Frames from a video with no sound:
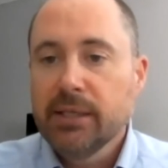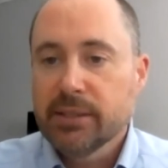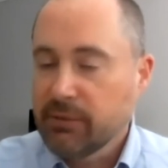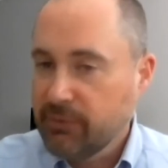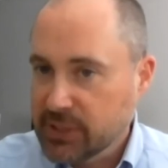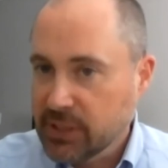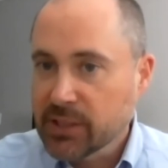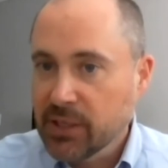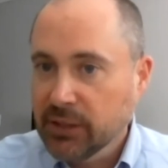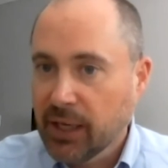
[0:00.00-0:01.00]
is to visit
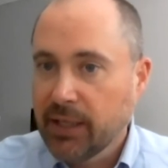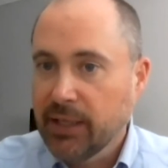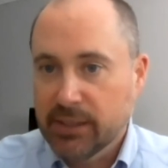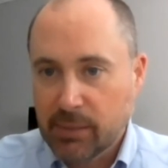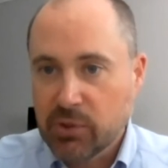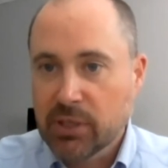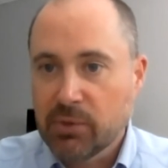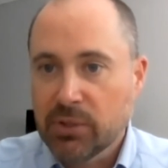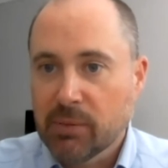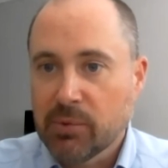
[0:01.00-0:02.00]
us online at
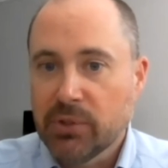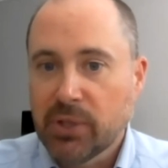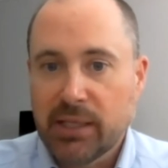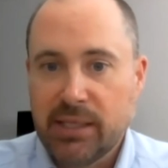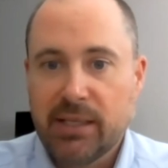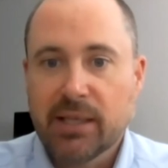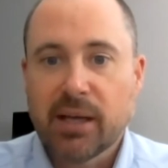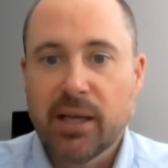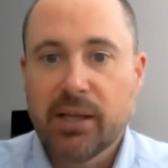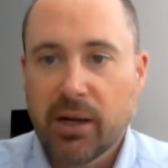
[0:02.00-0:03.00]

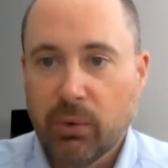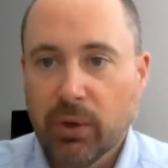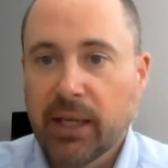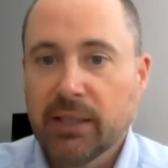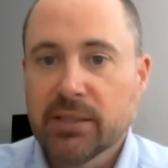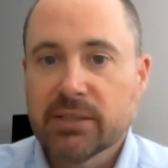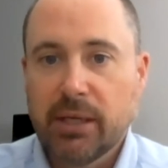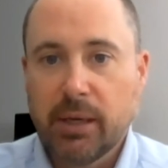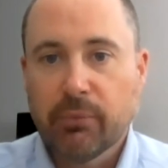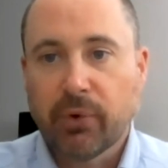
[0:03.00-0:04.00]
www.eesi.org and to
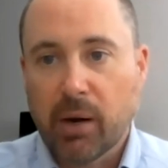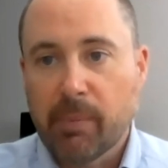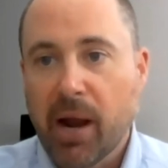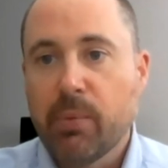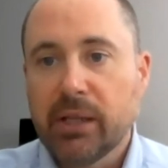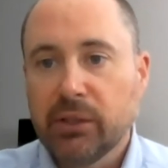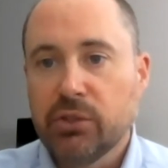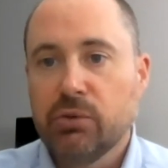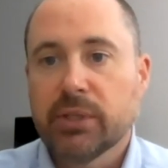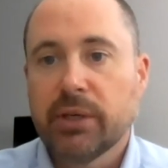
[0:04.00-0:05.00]
sign up for our
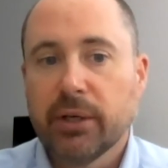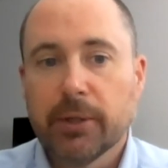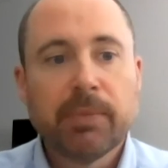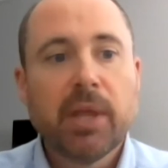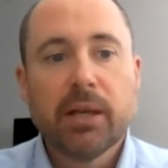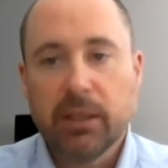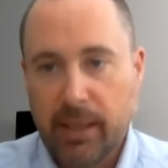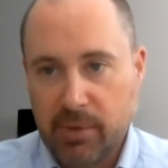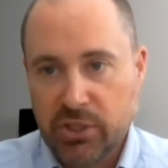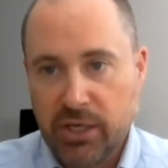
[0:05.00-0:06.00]
biweekly newsletter,
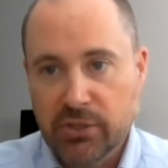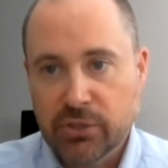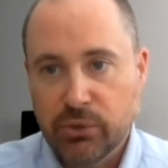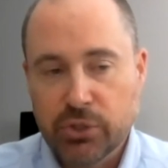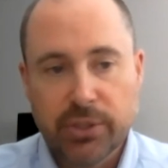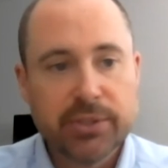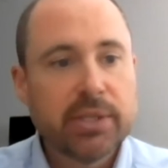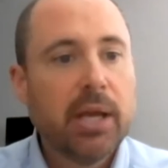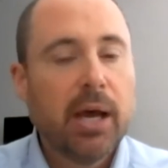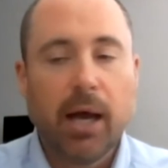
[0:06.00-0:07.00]
Climate Change
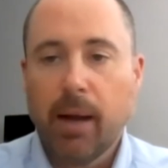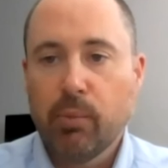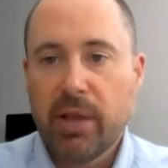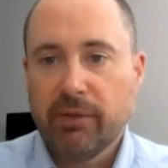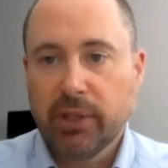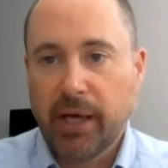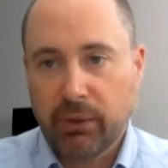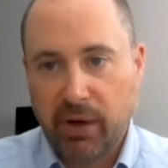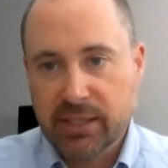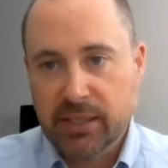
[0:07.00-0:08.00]
Solutions. Um, we have a lot
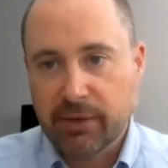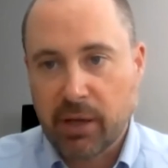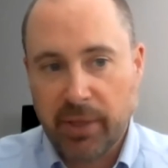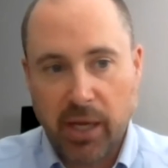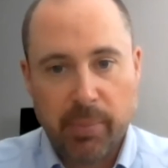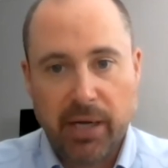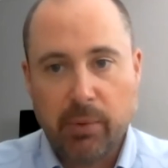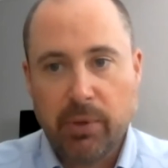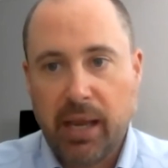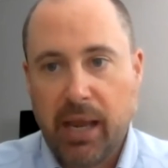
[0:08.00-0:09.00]
of great stuff coming up, and
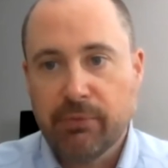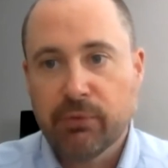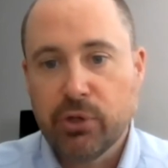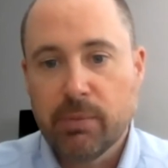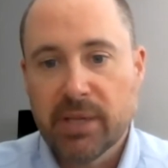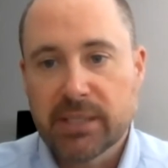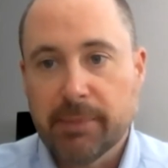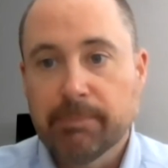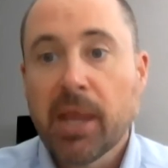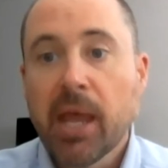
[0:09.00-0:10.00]
I would hate for you to miss
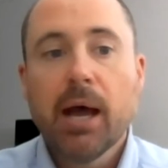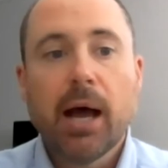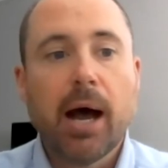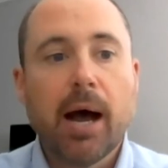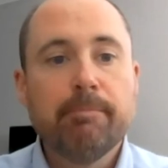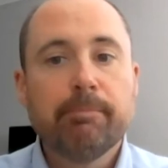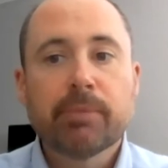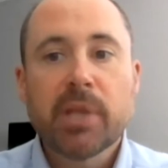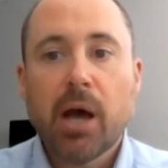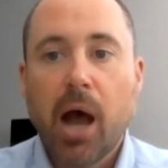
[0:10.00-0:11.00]
it.
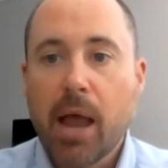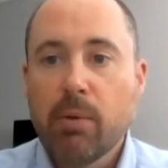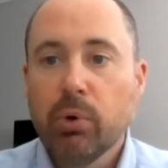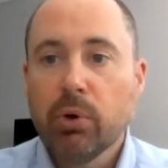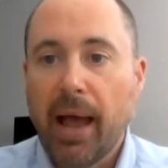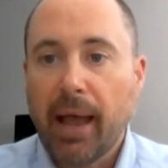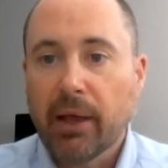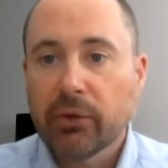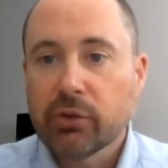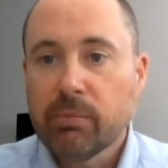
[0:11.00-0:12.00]
Um, I will
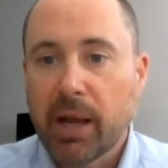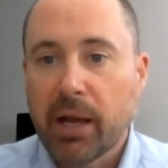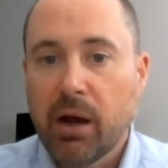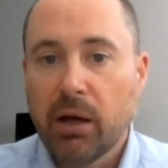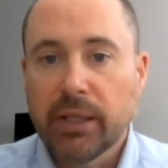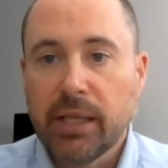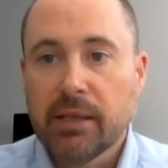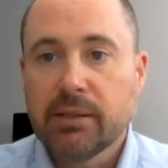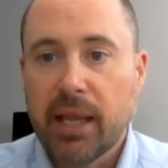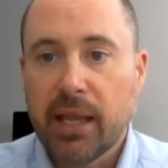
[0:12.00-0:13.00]
ask my
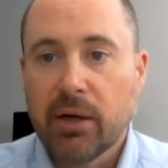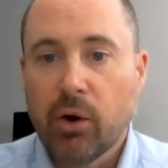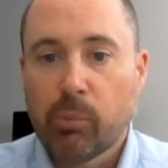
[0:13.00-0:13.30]
colleague Dan